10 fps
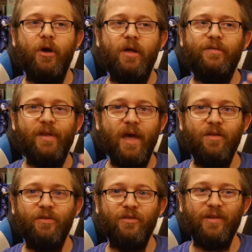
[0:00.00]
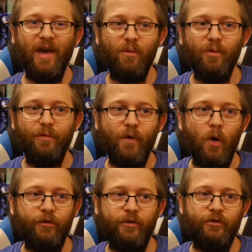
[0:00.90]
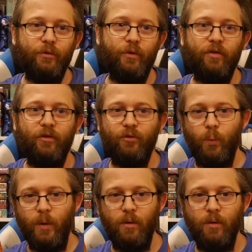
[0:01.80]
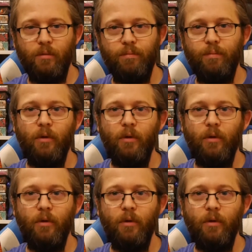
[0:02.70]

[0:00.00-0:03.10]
But instead, it's just kind of really falls into, like, this weird